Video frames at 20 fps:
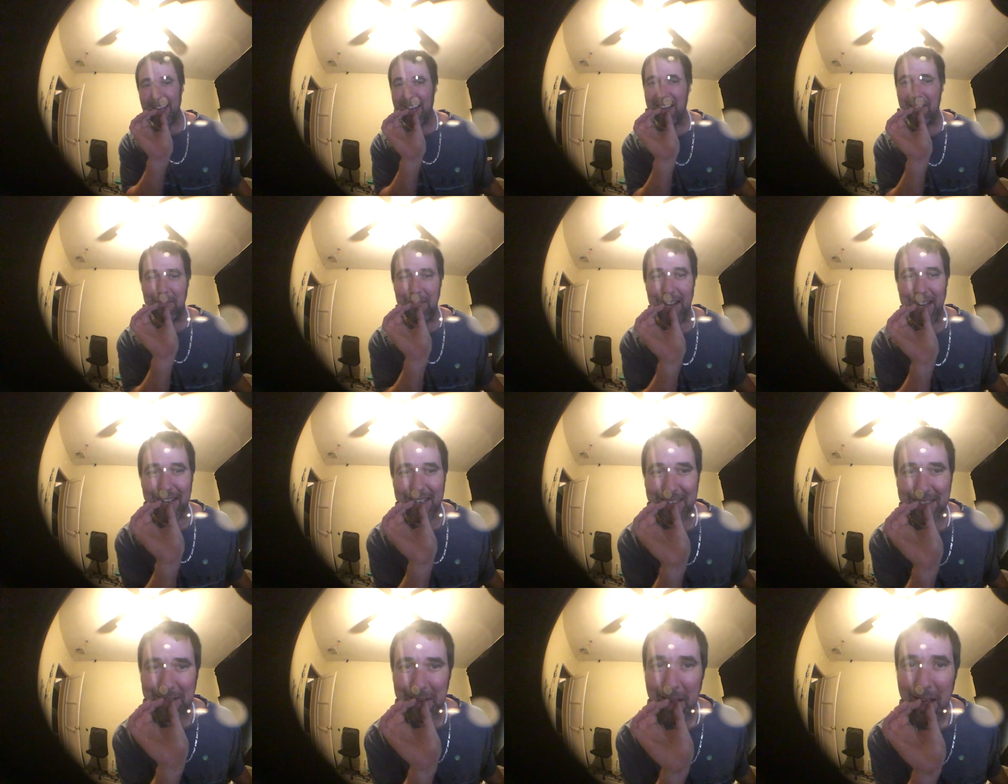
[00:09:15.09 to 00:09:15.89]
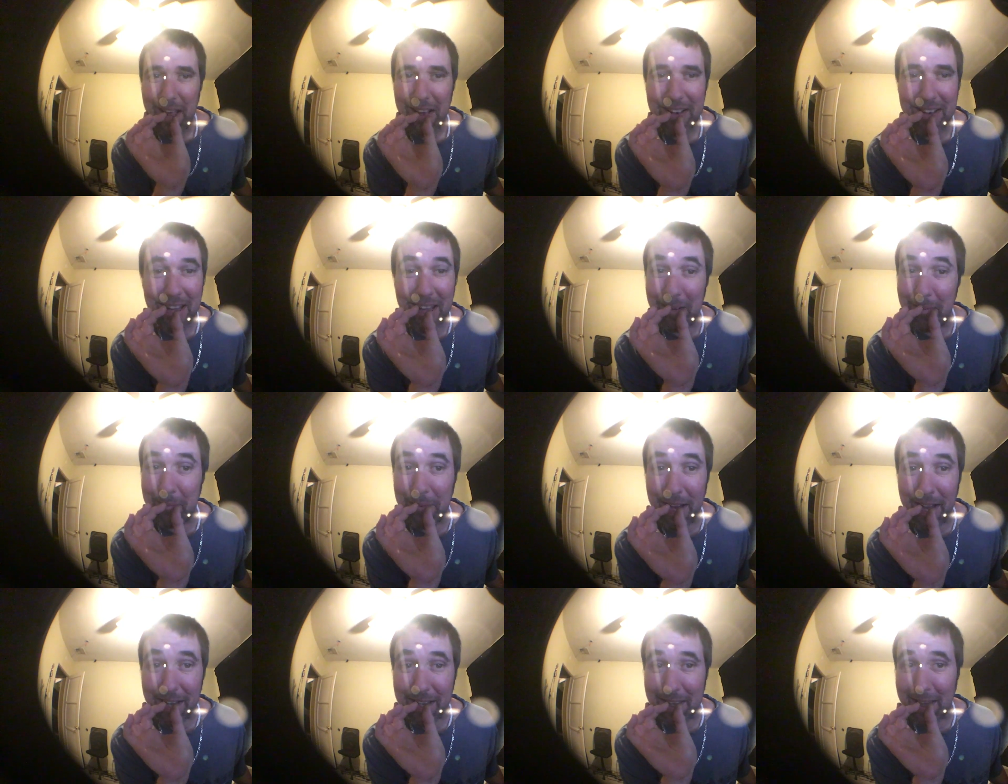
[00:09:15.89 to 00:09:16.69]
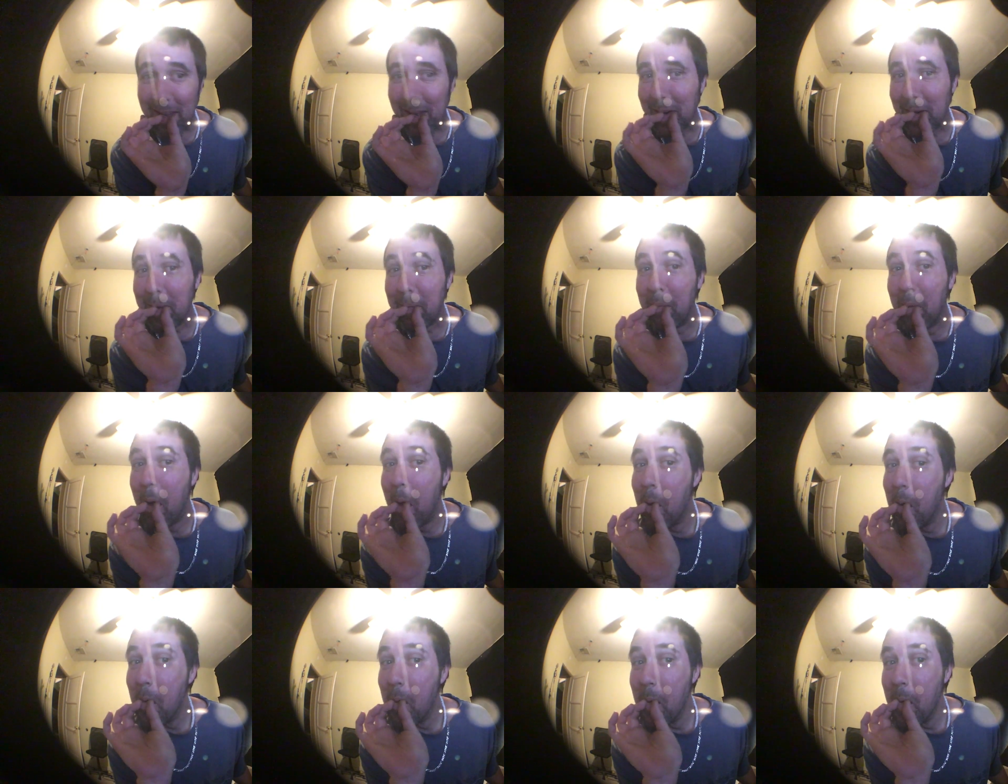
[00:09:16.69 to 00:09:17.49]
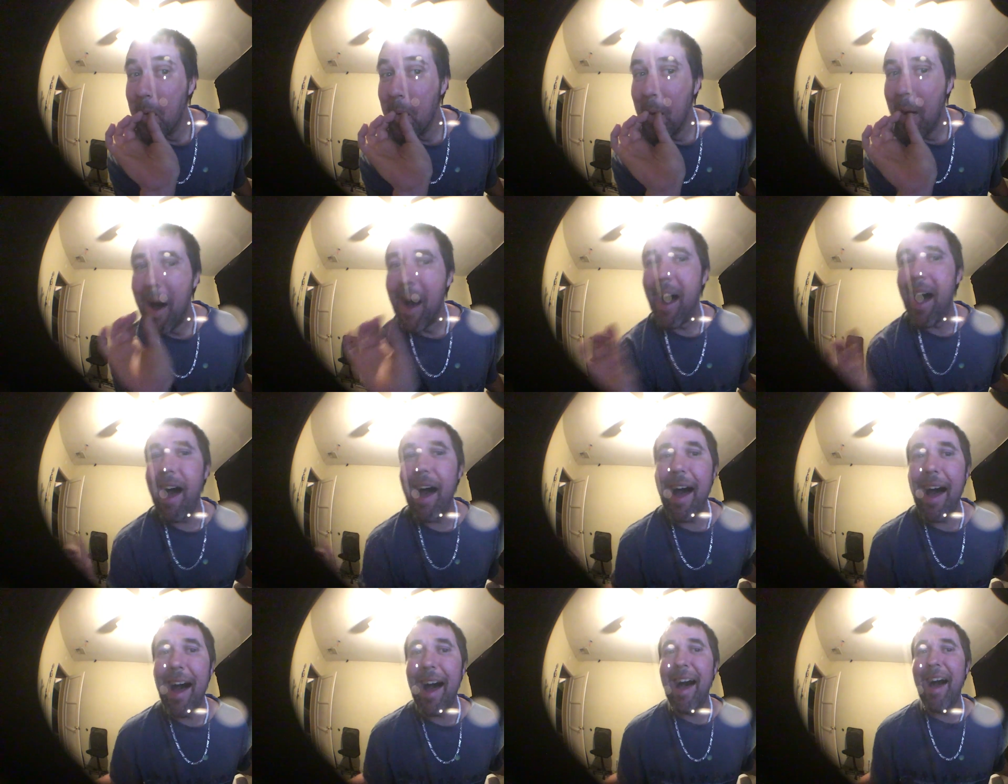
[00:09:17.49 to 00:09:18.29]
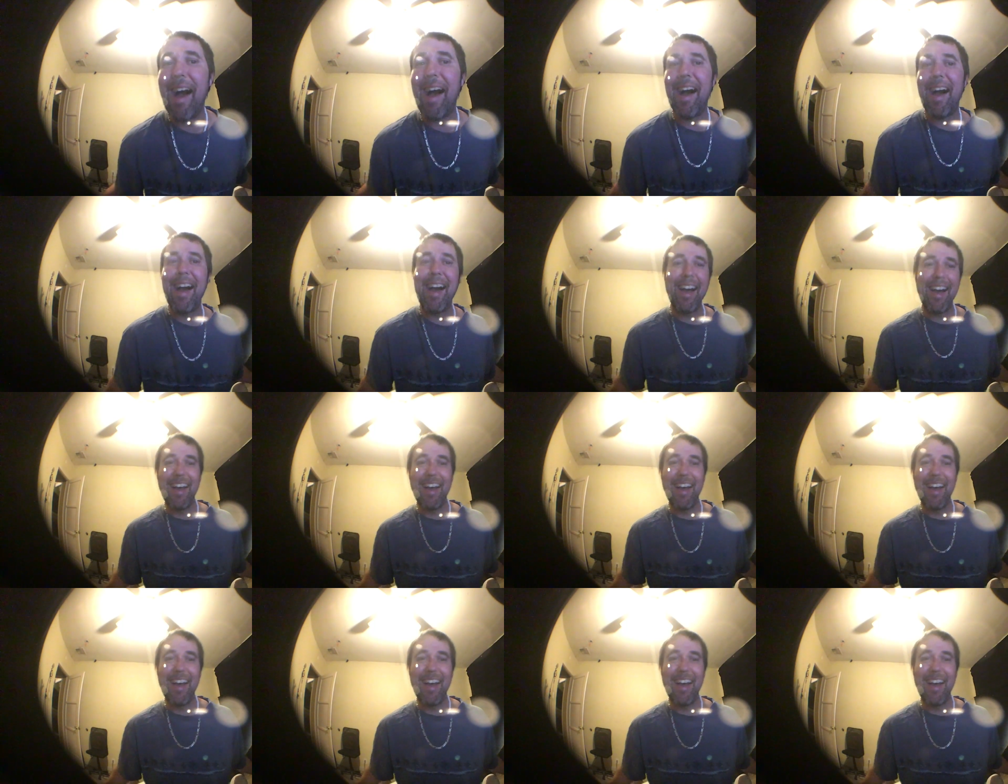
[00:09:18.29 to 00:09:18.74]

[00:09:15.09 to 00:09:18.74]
Not in my, not in my kingdom. Ah.